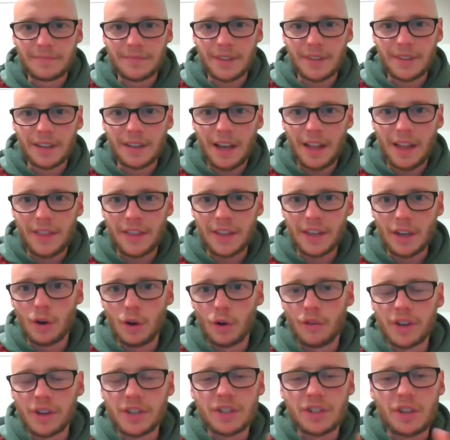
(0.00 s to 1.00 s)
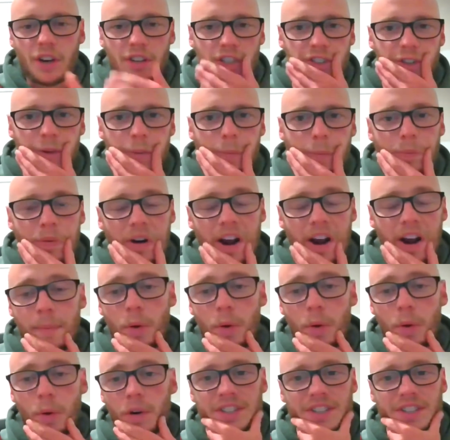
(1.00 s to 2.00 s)
I think Corey's got some prayer
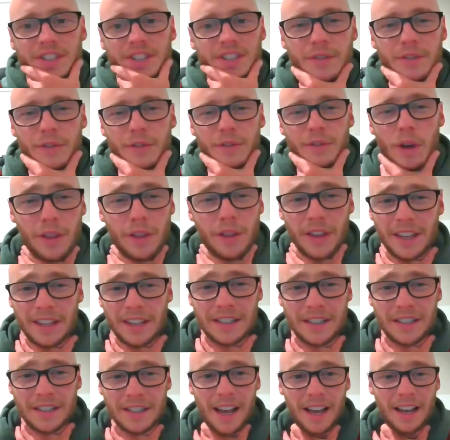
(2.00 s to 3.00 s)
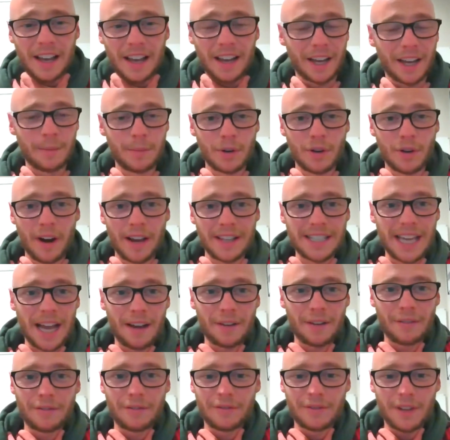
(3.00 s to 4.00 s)
points. There's a few other things in there, like it'd be great to
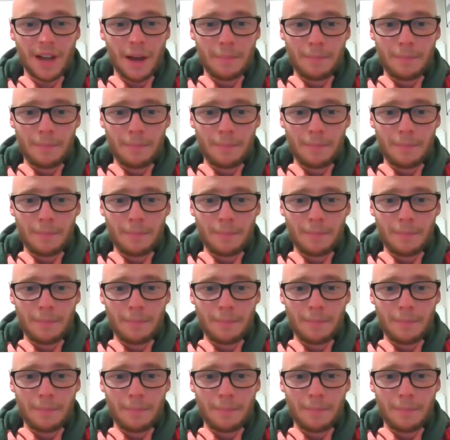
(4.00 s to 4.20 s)
have a